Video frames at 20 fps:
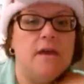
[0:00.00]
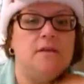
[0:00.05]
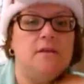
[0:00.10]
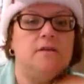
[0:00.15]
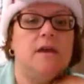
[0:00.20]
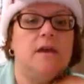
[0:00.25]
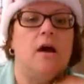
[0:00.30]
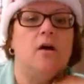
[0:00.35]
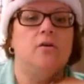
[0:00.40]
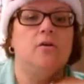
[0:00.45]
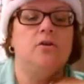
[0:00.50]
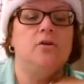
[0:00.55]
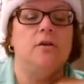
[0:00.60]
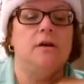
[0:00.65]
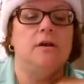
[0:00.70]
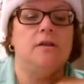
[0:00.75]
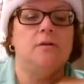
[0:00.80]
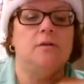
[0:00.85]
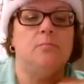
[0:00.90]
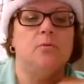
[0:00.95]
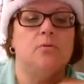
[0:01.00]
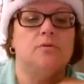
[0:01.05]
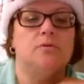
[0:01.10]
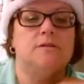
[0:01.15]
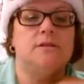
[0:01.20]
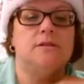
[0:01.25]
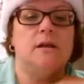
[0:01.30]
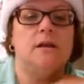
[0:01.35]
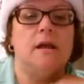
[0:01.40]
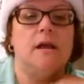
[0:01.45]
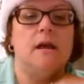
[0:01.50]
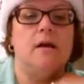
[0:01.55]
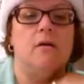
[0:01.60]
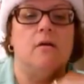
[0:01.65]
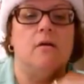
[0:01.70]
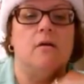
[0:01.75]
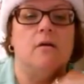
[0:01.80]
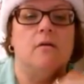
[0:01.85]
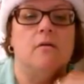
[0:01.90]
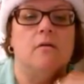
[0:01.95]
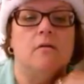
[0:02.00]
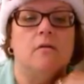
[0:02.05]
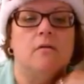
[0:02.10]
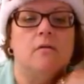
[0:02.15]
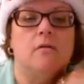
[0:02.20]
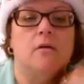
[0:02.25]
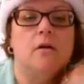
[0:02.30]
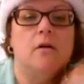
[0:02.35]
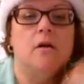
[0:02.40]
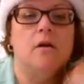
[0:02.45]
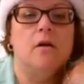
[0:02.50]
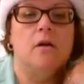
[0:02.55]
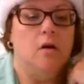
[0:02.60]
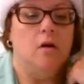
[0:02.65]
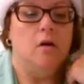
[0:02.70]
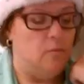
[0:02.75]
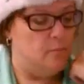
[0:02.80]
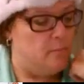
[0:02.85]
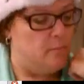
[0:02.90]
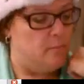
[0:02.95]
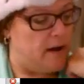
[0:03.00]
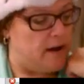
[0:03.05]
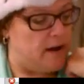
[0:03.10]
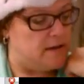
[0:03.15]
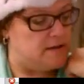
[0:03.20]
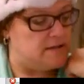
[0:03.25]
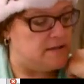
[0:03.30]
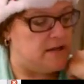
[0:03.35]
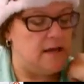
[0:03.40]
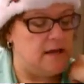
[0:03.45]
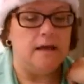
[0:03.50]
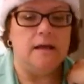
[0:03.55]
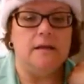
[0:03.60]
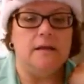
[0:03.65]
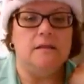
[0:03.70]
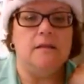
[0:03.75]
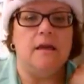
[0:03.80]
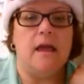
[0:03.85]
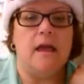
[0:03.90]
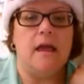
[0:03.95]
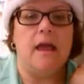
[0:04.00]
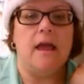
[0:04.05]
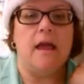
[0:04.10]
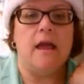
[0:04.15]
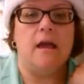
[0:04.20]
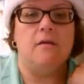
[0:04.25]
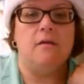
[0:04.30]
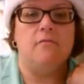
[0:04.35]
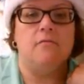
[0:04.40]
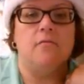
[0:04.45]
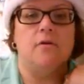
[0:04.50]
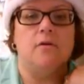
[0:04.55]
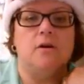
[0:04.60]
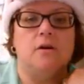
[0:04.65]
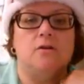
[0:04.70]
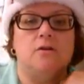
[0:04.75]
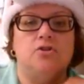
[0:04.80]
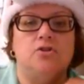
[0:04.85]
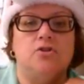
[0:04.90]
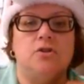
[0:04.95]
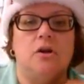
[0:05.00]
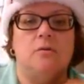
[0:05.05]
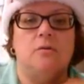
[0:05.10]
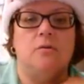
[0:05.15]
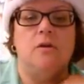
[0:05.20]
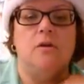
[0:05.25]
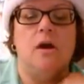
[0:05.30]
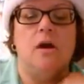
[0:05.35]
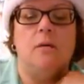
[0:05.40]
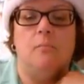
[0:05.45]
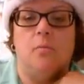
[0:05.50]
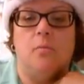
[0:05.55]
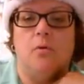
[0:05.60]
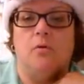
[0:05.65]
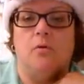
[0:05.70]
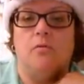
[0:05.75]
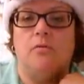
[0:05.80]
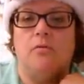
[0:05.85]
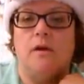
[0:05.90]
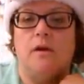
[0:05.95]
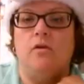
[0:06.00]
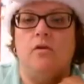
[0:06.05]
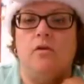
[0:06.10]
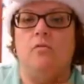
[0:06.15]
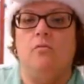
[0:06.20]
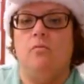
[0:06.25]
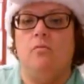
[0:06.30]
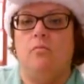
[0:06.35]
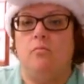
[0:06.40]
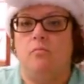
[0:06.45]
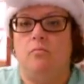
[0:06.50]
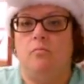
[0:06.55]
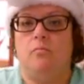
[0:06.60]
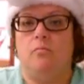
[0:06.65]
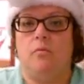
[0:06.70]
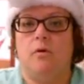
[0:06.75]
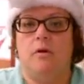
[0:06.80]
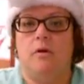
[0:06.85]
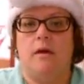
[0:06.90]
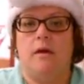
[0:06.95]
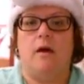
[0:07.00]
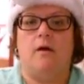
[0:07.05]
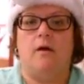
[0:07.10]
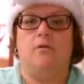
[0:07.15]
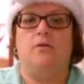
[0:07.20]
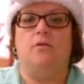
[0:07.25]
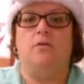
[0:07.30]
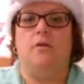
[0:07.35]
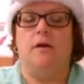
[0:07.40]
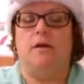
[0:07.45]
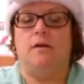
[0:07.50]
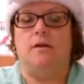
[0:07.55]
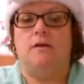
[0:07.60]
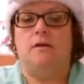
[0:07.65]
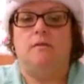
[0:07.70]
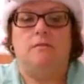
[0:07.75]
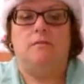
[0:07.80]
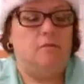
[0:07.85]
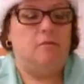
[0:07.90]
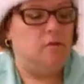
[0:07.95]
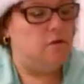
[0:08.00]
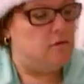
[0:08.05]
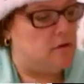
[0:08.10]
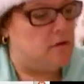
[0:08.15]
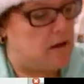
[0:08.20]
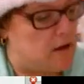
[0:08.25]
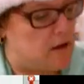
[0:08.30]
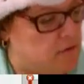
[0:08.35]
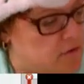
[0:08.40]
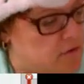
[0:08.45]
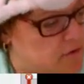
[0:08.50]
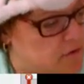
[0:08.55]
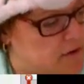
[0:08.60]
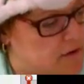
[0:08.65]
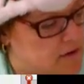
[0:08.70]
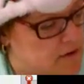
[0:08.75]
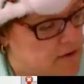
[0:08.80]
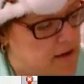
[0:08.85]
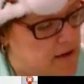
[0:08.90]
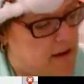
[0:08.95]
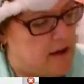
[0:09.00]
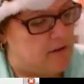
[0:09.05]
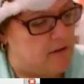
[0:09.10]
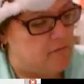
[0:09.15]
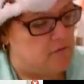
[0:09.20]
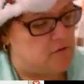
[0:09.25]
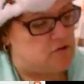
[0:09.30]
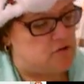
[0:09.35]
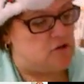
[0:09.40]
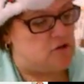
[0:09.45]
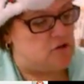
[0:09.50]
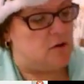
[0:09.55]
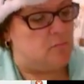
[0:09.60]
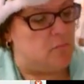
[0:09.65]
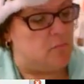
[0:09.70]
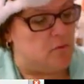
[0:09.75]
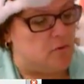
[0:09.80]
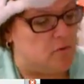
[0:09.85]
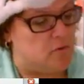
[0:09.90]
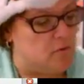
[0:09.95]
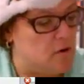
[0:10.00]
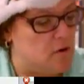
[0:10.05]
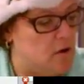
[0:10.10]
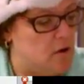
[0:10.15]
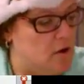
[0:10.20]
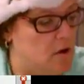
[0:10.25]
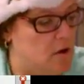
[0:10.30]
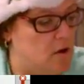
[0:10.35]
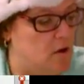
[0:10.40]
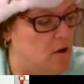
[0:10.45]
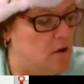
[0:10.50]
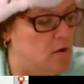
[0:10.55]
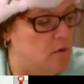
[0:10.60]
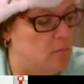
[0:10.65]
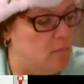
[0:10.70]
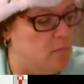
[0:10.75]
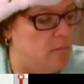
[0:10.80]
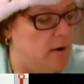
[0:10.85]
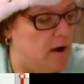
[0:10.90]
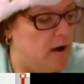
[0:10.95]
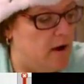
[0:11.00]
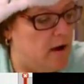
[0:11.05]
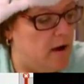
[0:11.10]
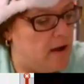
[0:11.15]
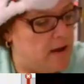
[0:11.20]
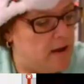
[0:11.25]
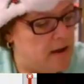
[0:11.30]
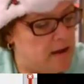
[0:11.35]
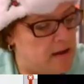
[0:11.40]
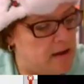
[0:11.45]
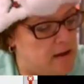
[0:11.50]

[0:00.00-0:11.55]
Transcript: calculate the percent error by taking the average number that you calculated. You calculated the average number by,